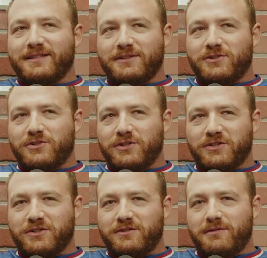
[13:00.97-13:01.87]

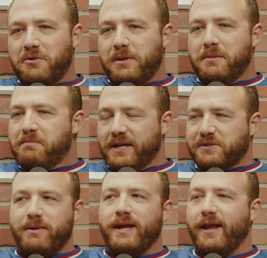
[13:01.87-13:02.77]
it would be the
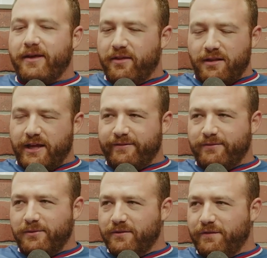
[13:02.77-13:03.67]
biggest payday of their
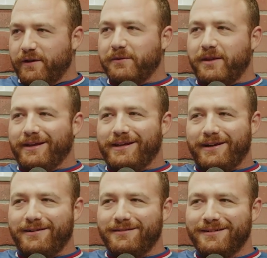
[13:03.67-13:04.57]
life. What the fuck would they care?